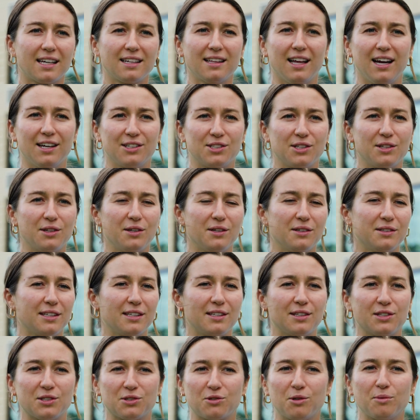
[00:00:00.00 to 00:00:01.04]
Like last year, they're
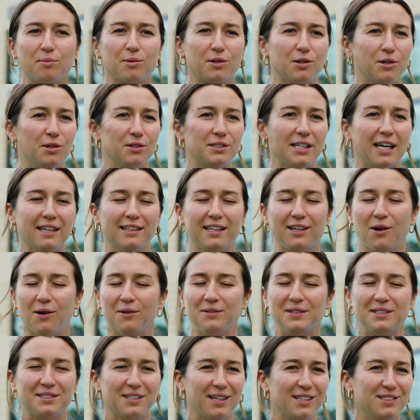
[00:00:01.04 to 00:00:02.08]
like this group of girls had like
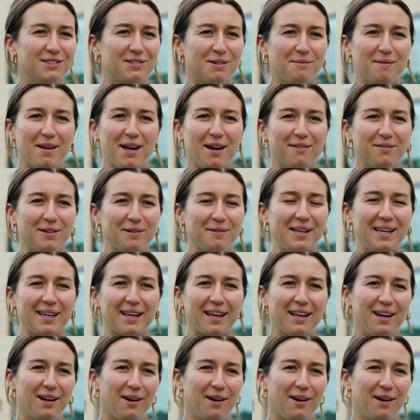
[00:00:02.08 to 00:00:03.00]
all these signs for me every week,